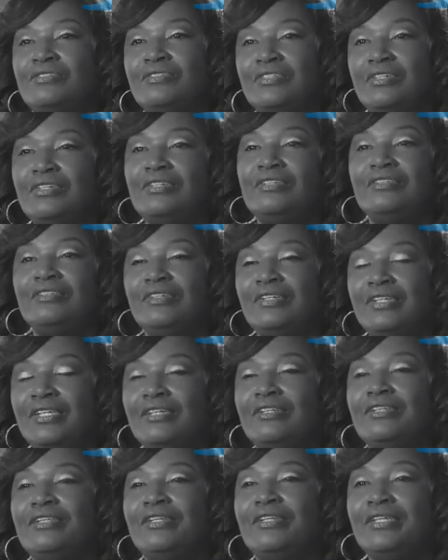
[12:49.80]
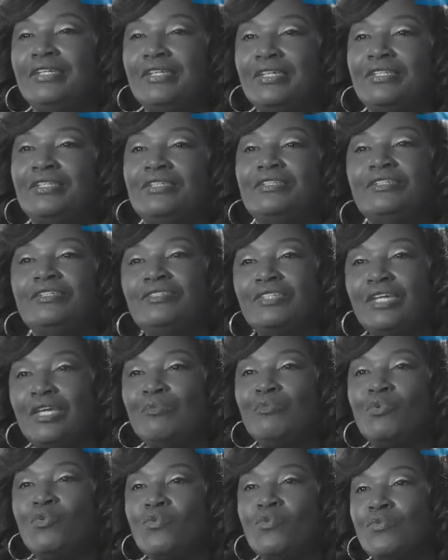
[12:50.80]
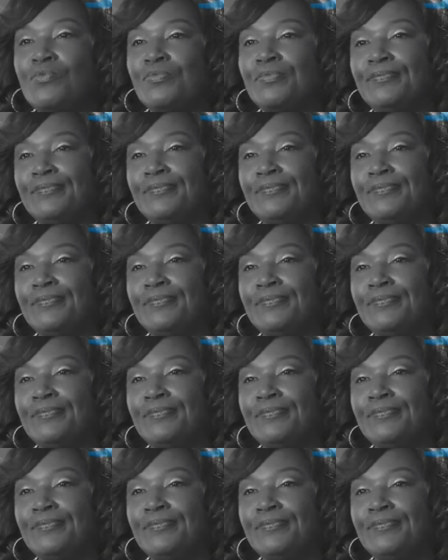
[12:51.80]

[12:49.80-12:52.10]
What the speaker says: the sick, the elderly, and the disabled.